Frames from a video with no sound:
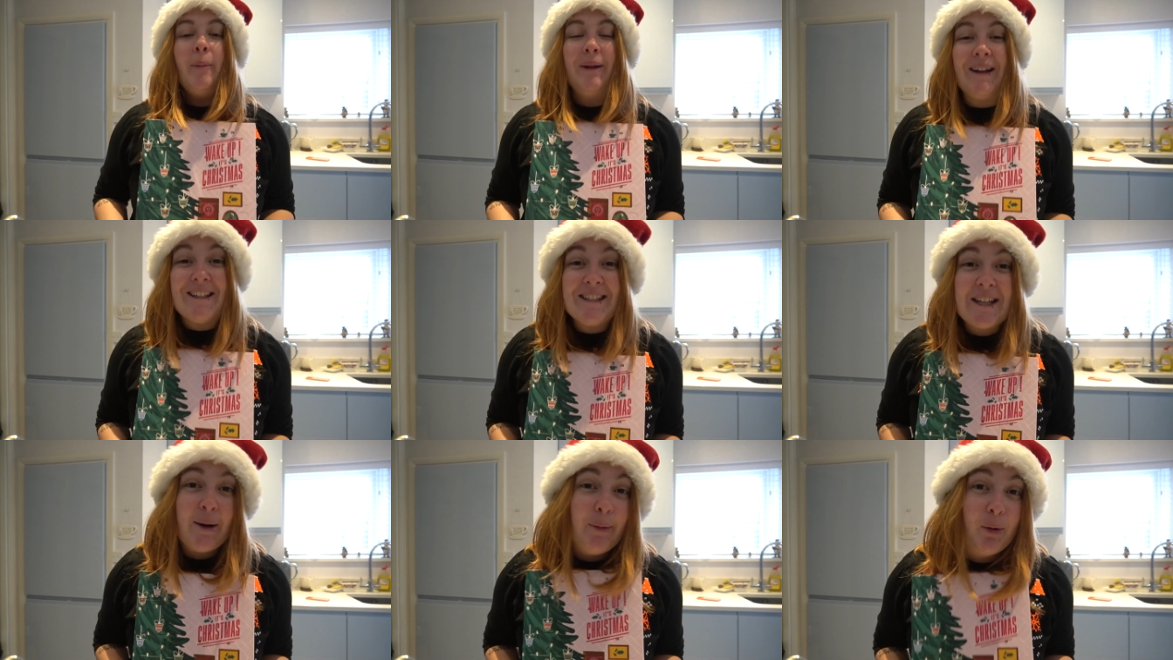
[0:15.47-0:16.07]

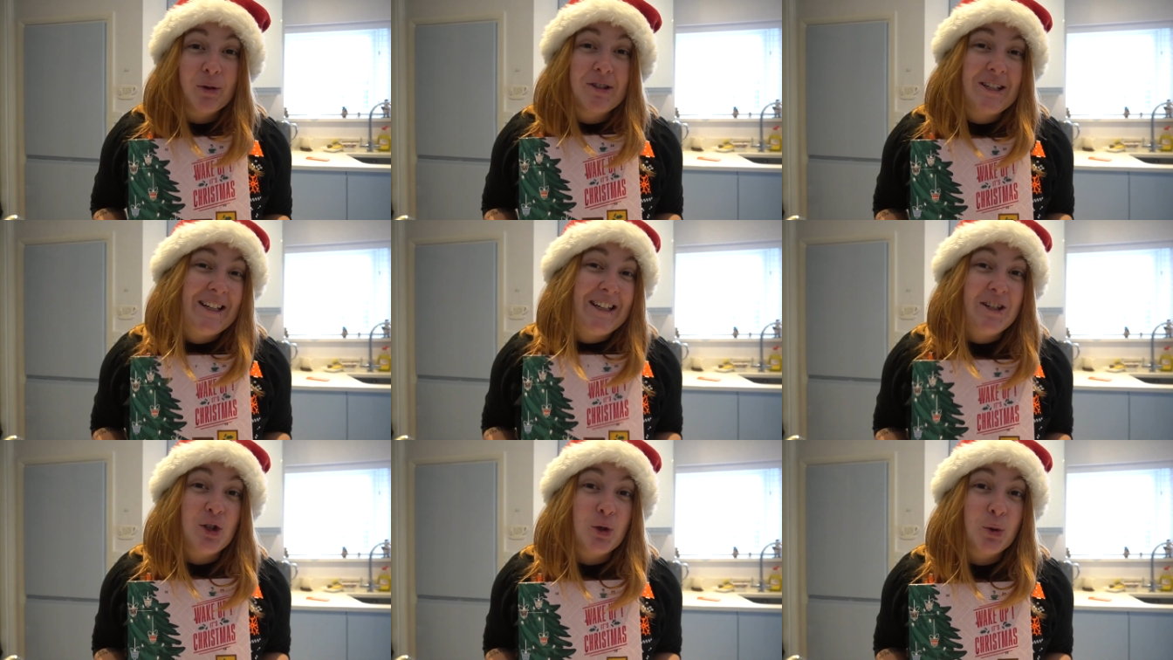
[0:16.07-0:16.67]
Please tell me what's in
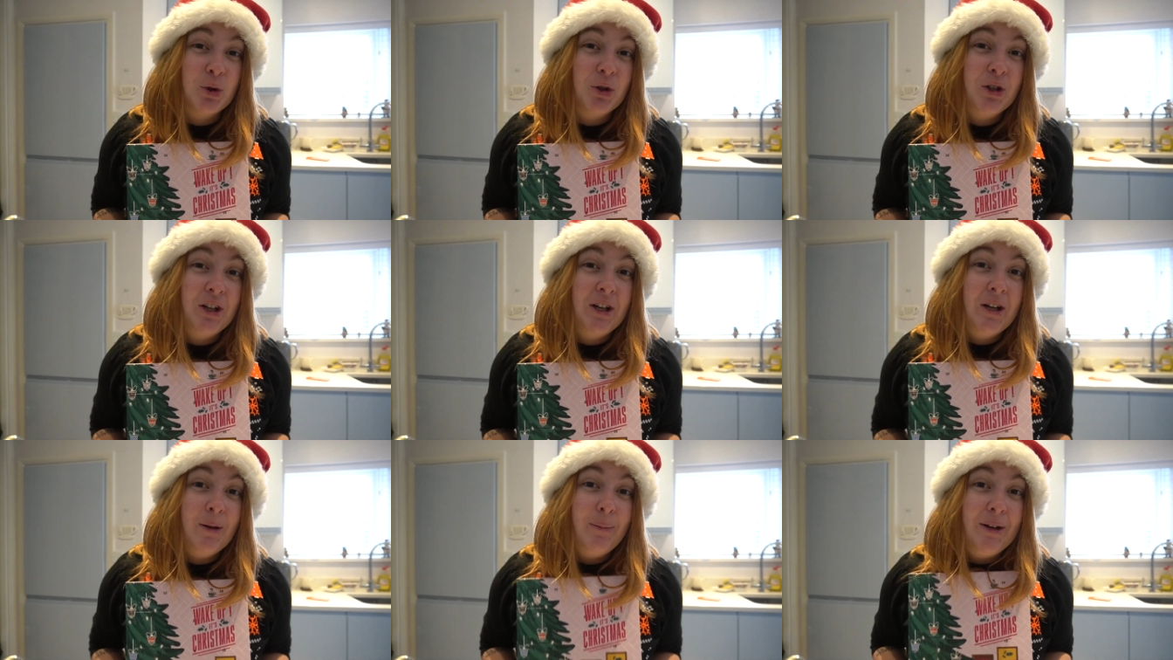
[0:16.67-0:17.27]
each door,
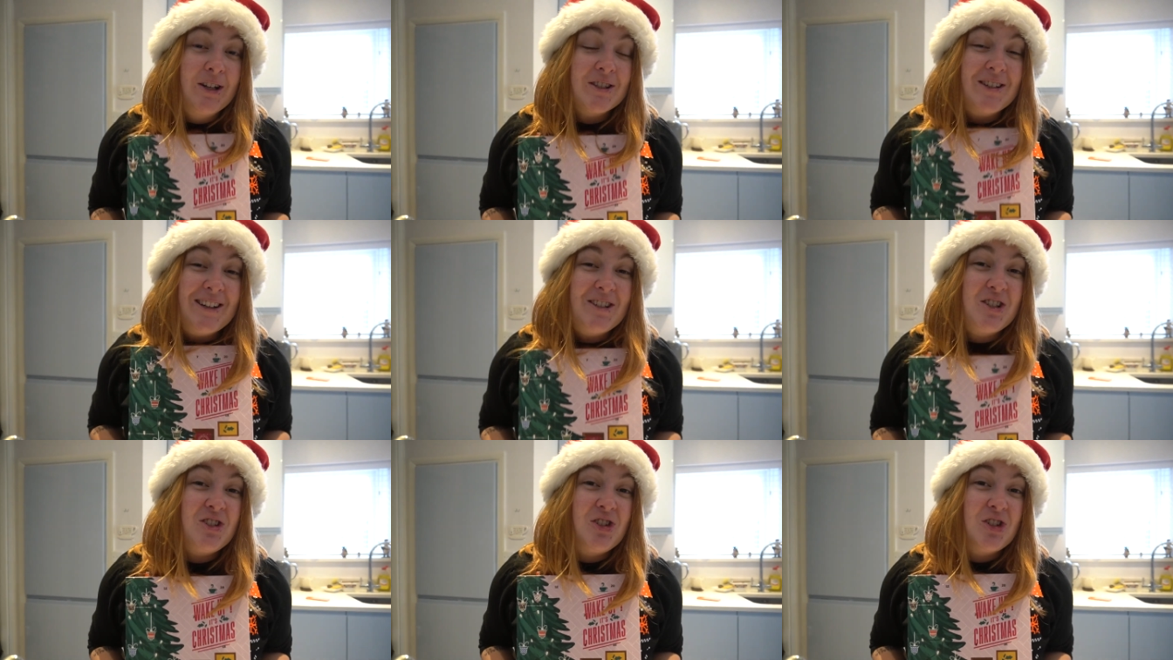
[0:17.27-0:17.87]
because
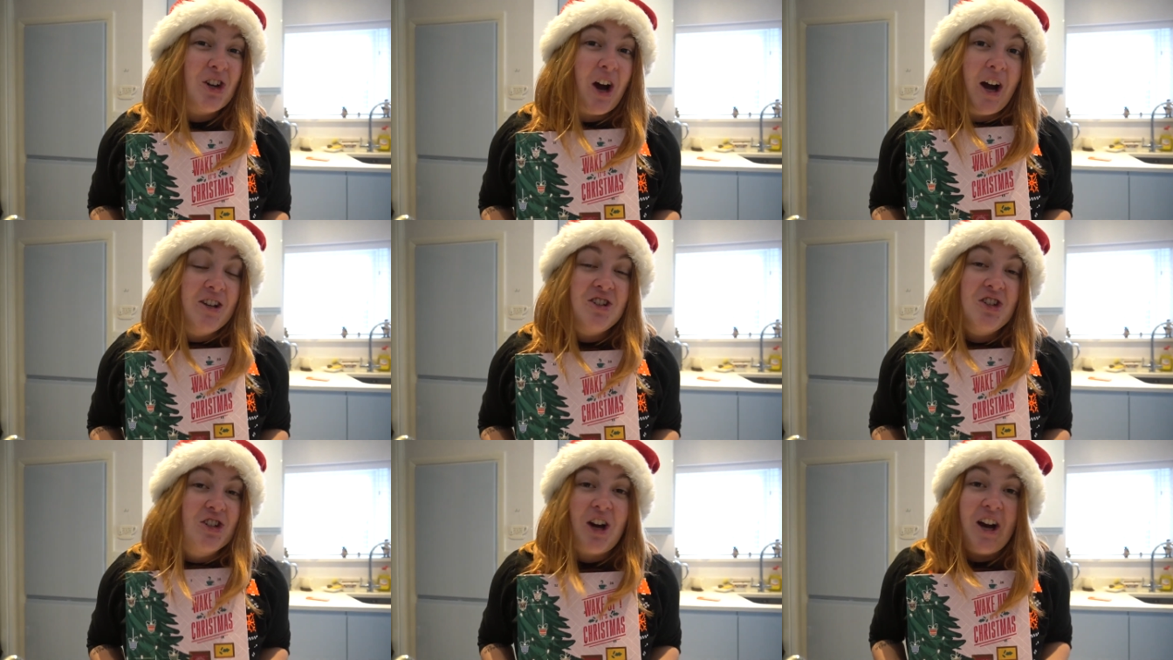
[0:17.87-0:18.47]
I
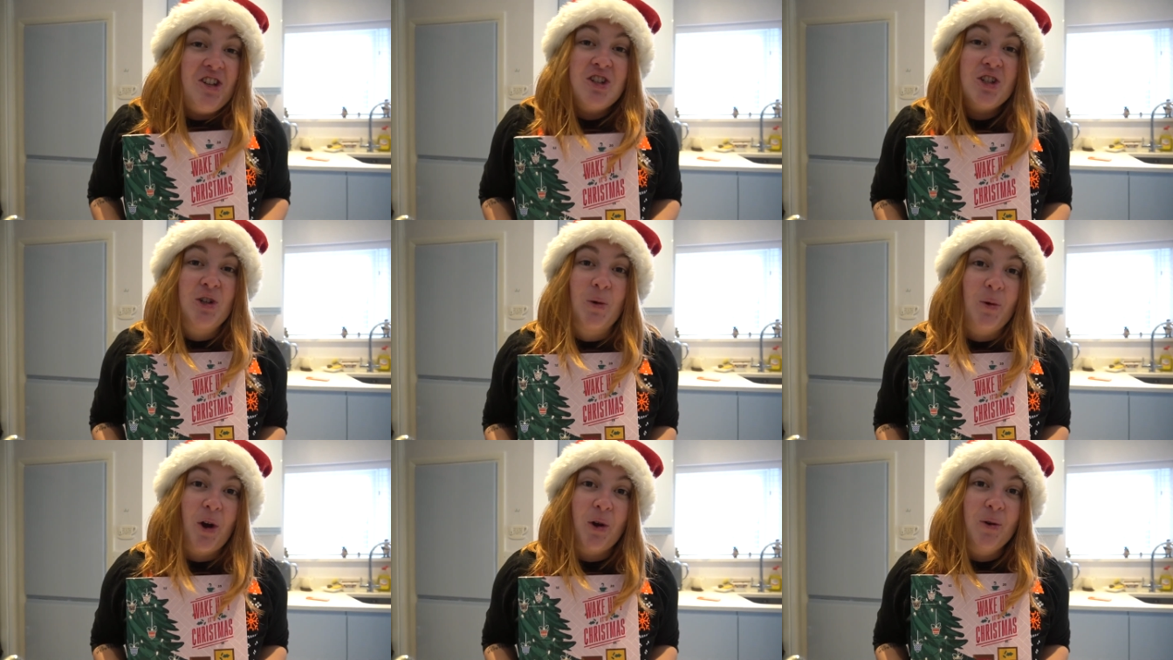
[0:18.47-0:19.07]
just
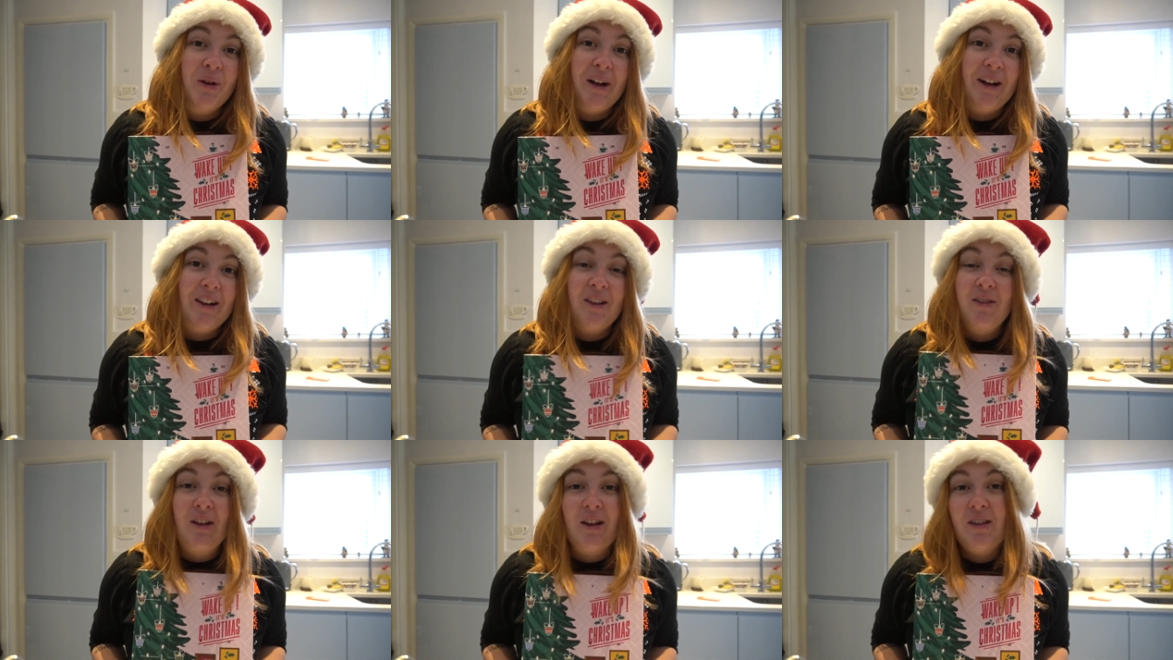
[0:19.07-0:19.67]
don't know, and
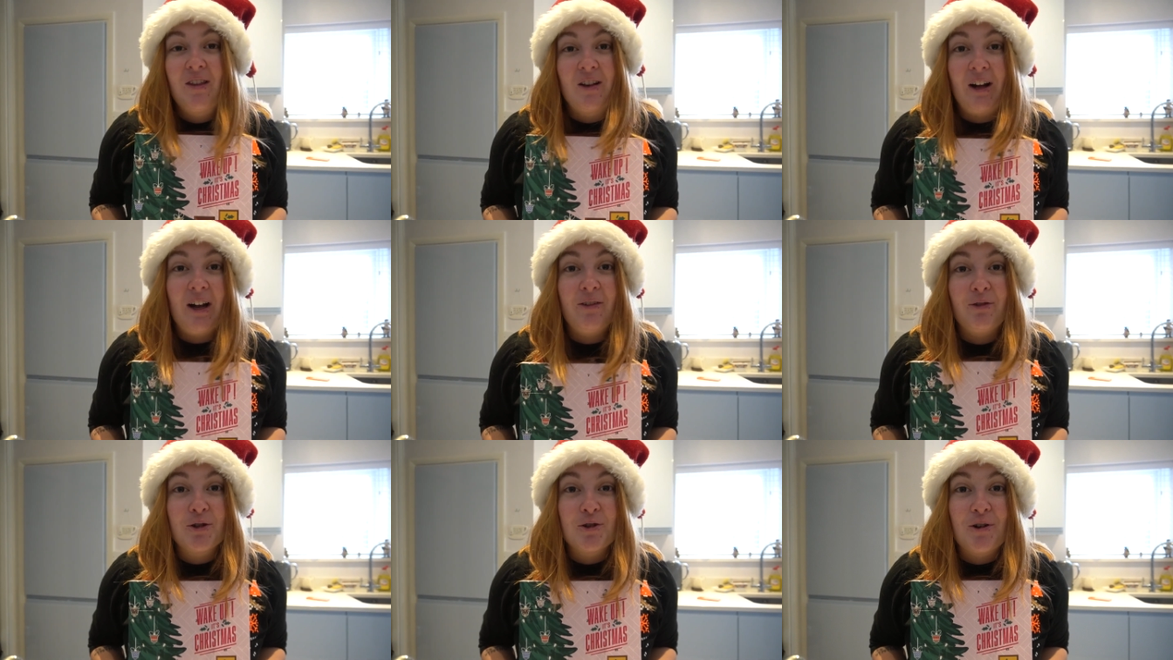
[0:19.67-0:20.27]
it's
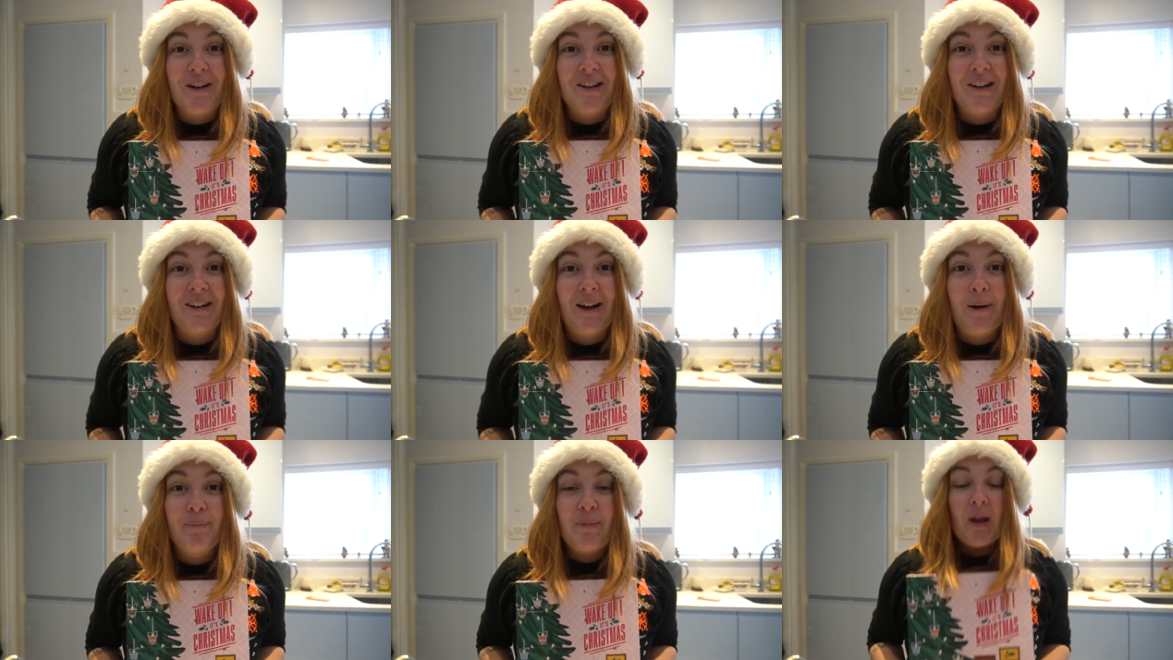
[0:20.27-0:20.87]
slightly frustrating
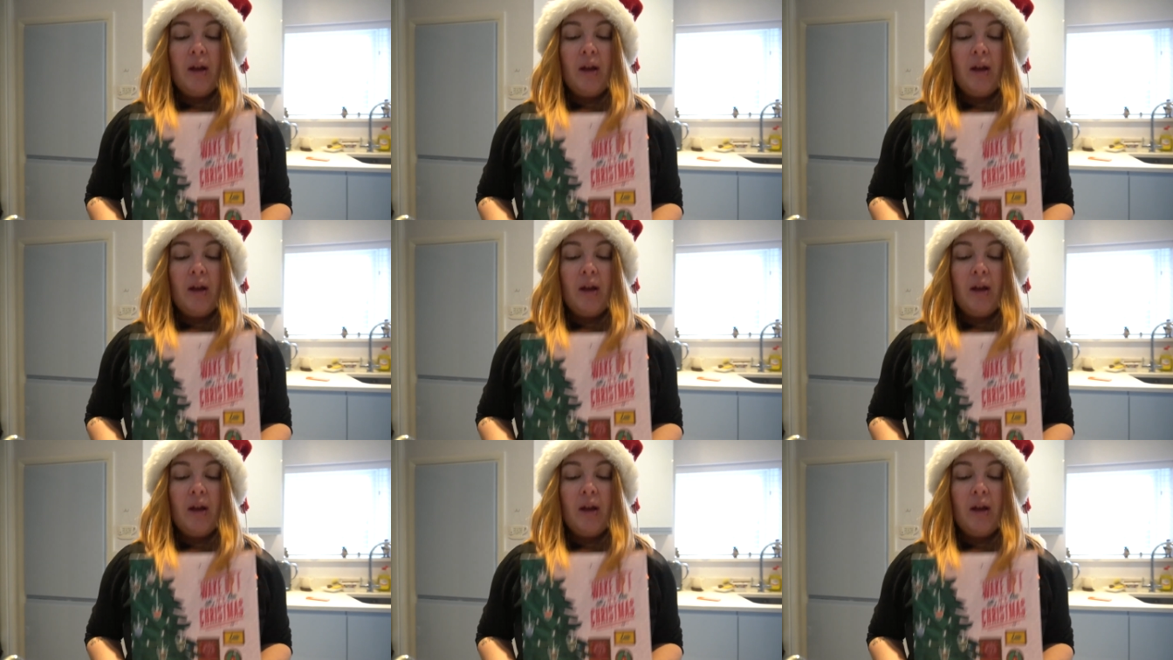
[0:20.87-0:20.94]
now.